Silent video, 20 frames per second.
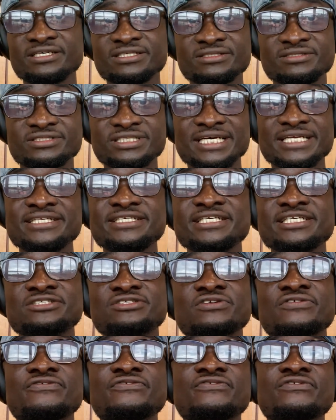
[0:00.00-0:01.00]
10 years
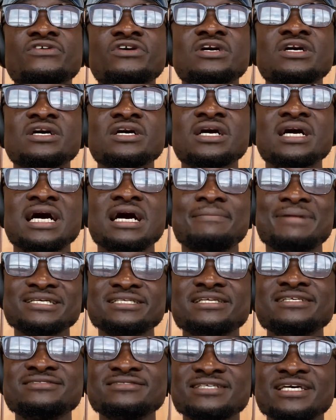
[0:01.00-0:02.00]
of,
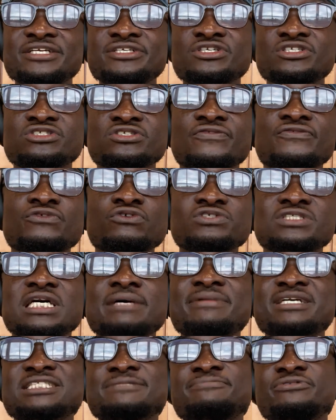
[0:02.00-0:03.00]
at least 10 years of
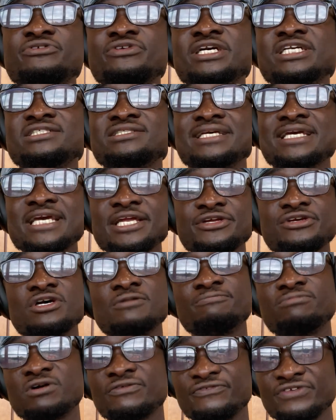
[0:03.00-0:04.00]
full-time experience in your
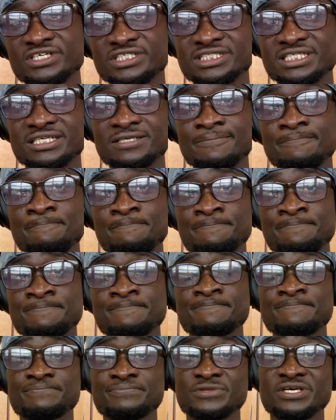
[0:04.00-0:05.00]
profession.
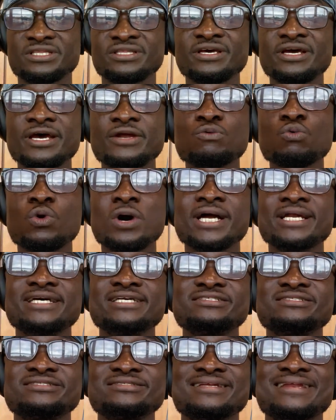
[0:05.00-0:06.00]
The third one
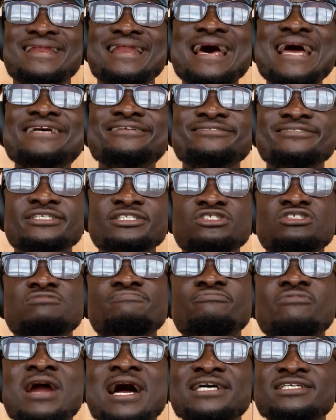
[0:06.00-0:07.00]
is license to
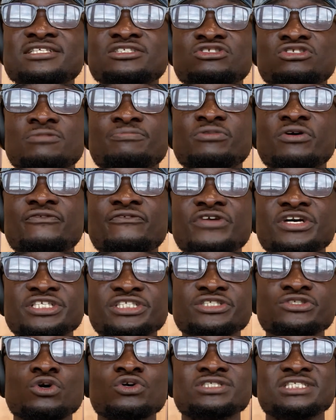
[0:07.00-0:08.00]
practice your
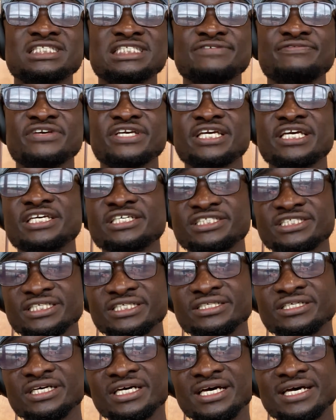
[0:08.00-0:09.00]
profession or
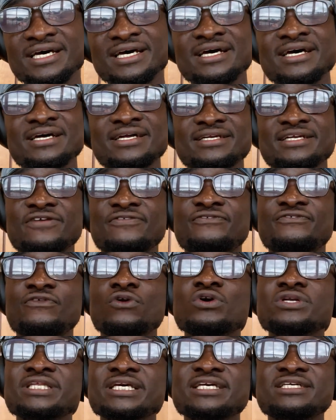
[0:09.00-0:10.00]
certification. The
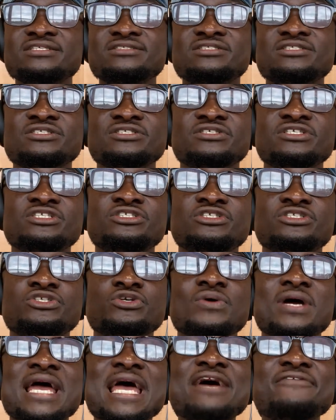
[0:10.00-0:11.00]
fourth is you need to
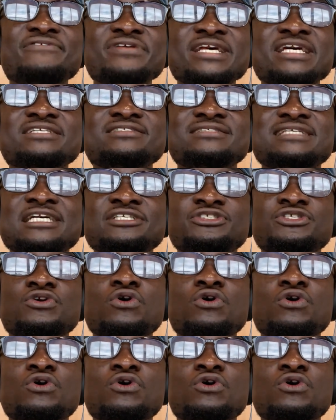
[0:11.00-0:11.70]
show evidence that you